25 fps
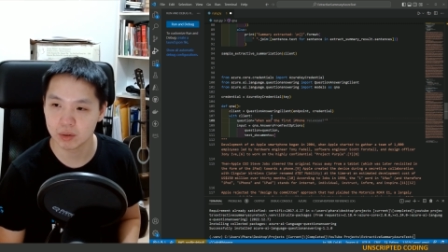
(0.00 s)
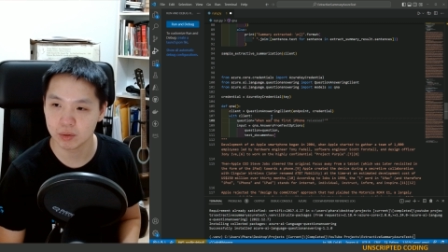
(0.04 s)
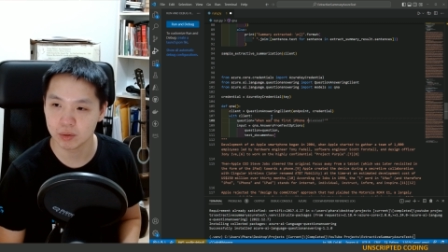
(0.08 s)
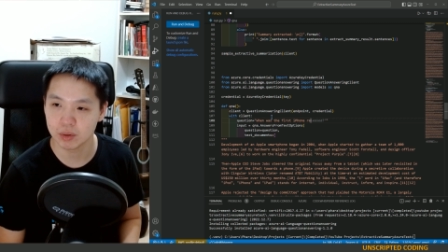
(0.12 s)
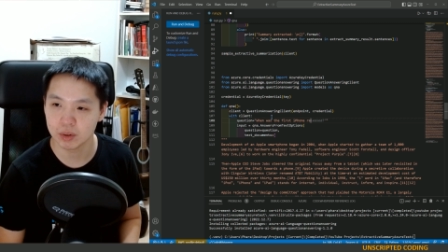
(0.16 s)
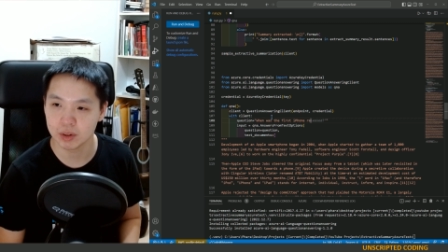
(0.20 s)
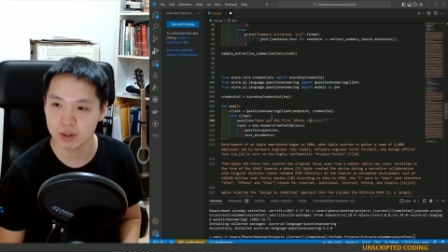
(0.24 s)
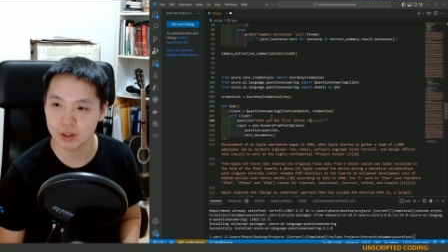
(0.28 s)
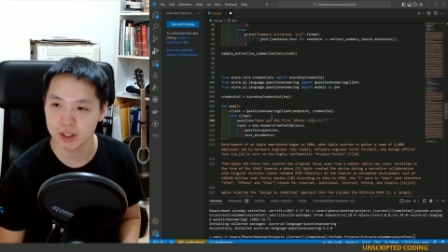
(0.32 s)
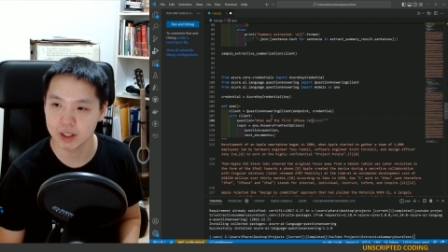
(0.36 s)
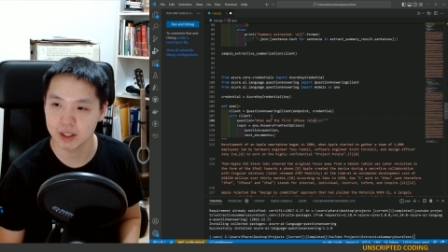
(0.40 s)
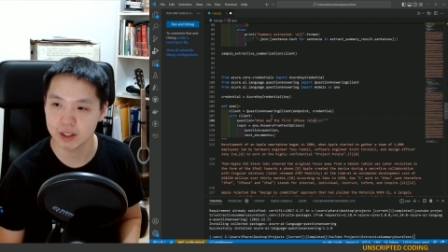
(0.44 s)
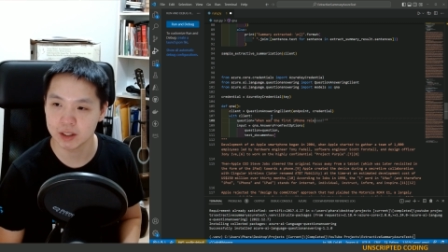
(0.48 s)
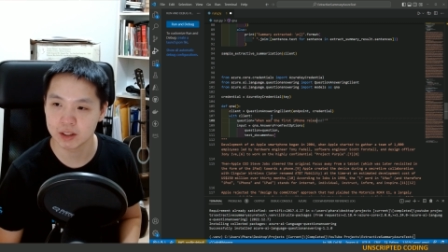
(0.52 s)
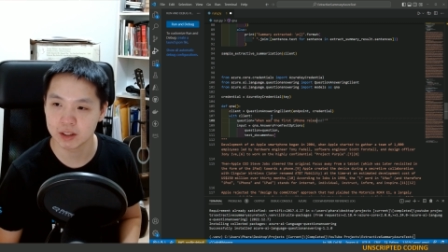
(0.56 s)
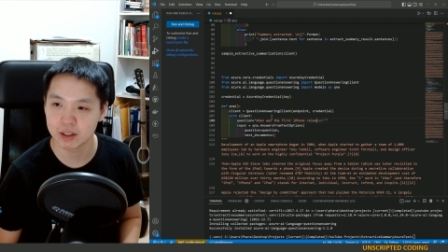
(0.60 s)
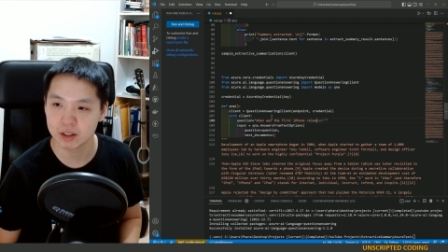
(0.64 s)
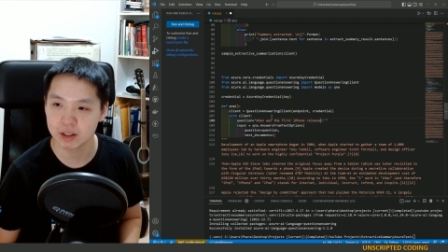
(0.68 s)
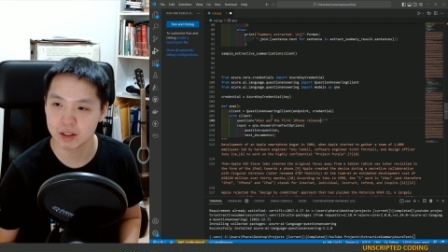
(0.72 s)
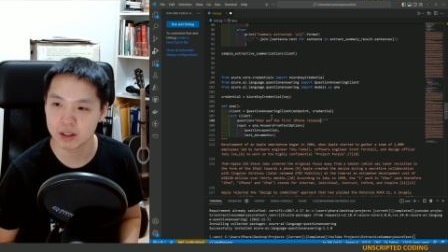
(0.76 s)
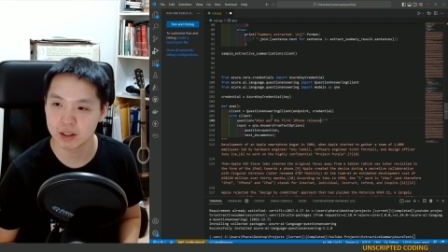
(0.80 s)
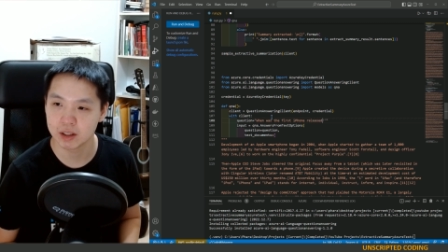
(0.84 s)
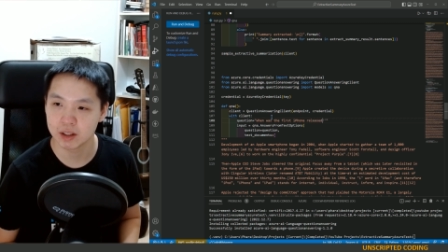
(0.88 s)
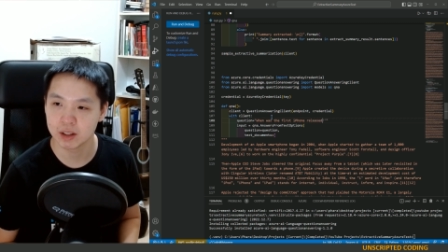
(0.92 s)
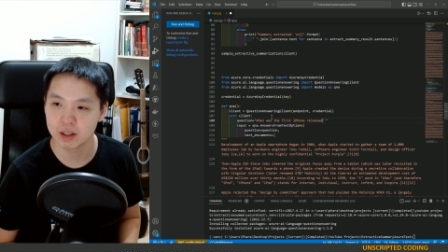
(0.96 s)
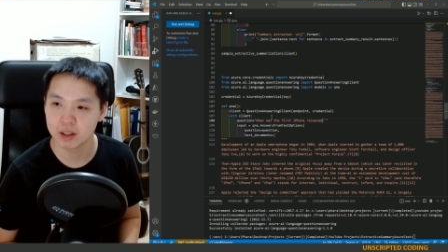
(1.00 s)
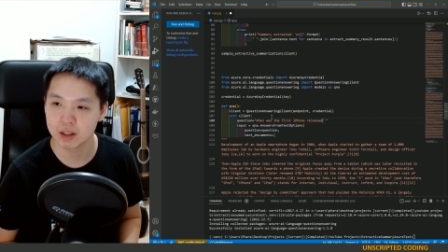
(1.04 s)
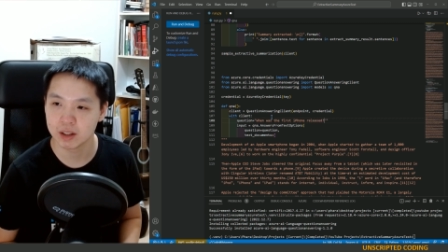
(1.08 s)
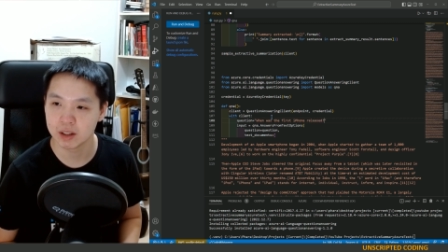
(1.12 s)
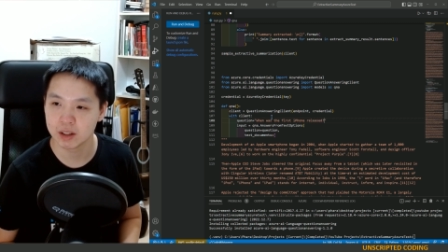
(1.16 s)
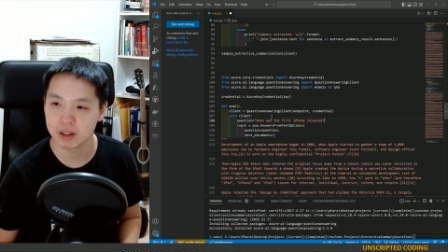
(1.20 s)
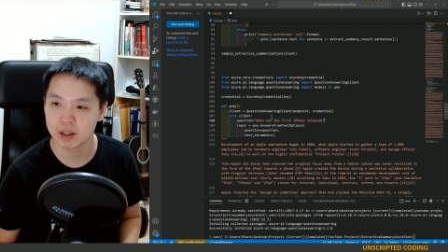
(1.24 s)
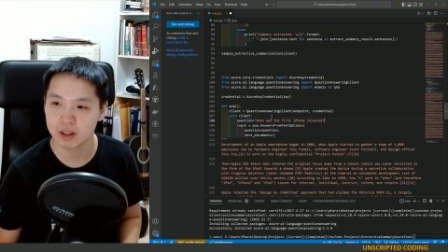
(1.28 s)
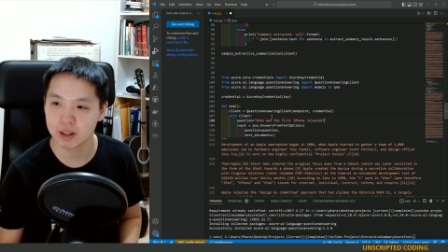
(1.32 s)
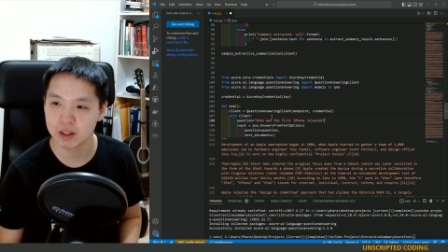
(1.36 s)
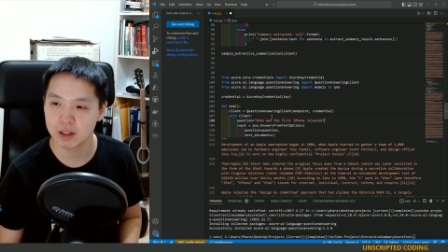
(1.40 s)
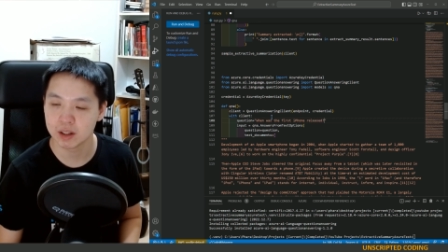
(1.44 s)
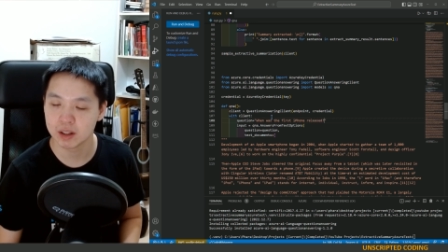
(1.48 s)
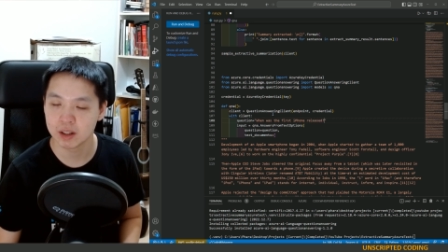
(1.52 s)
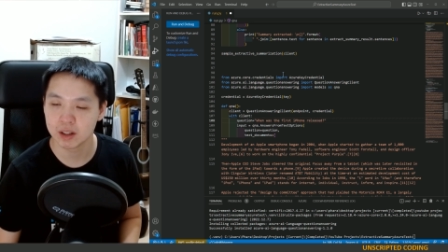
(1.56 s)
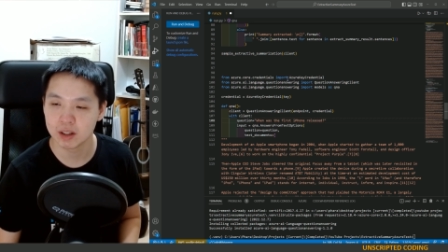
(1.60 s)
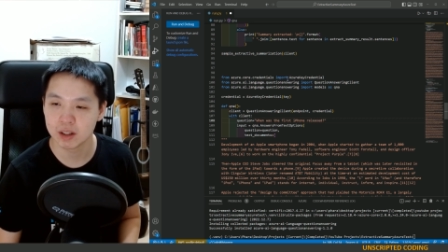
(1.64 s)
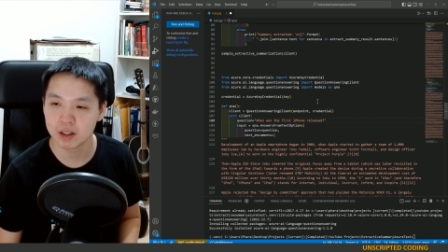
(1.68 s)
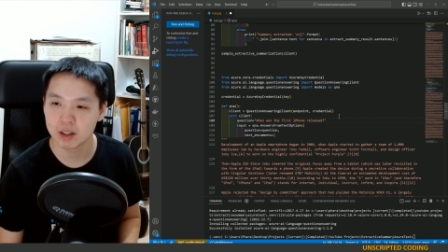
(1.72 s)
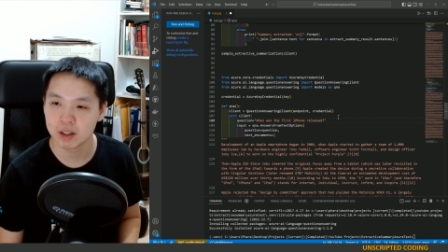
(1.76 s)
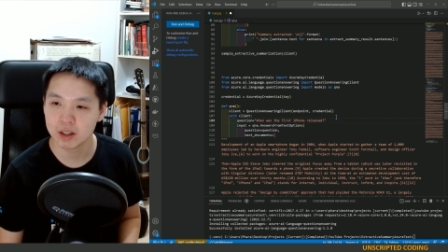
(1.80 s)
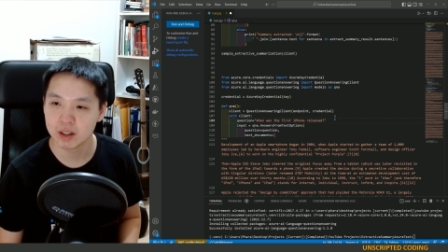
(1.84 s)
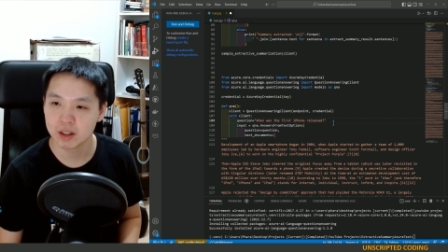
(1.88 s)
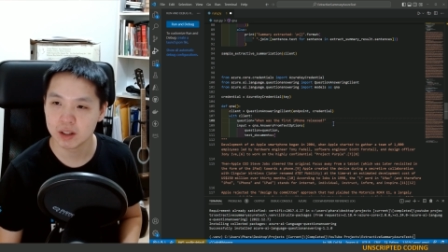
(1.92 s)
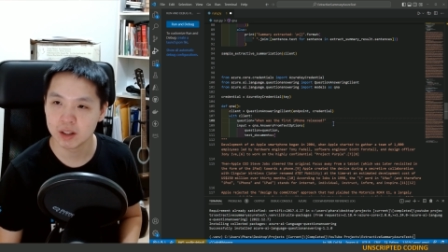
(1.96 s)
released?
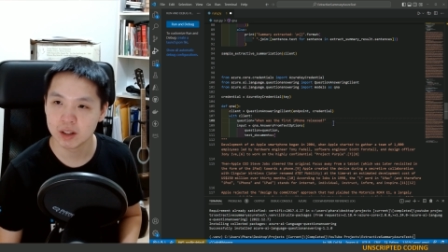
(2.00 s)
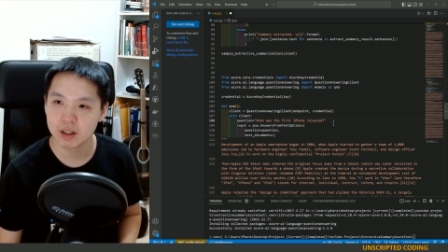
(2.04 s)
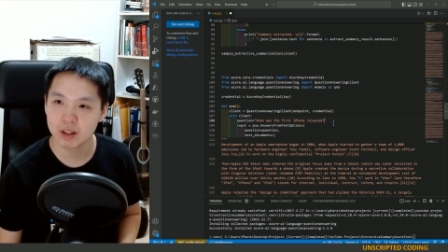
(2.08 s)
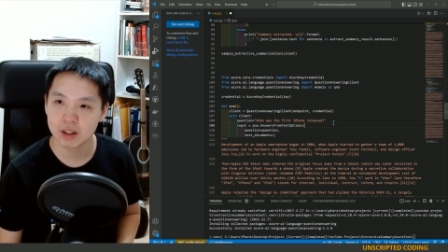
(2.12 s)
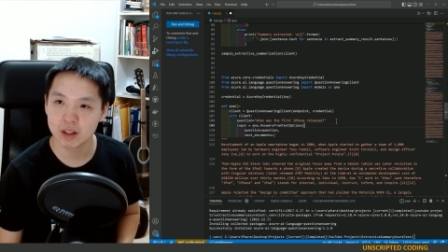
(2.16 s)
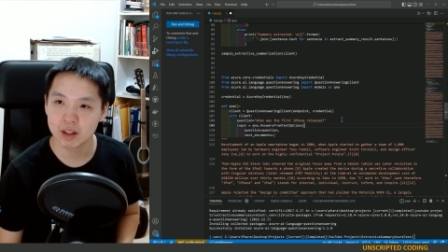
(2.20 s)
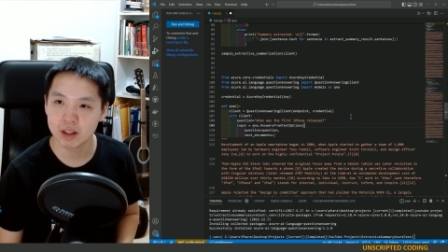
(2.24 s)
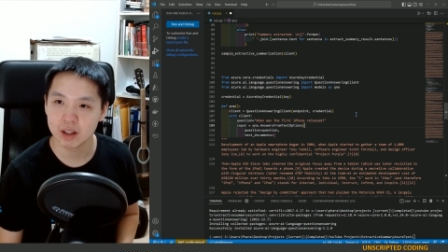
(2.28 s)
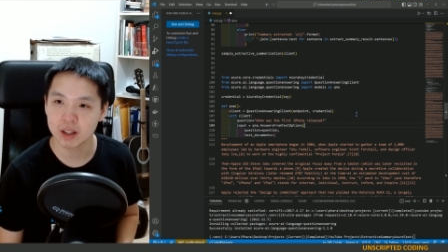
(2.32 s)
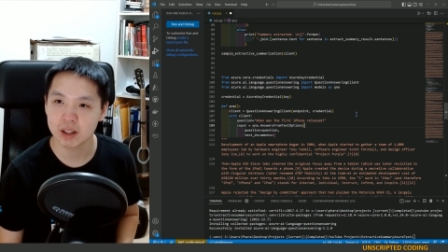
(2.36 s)
I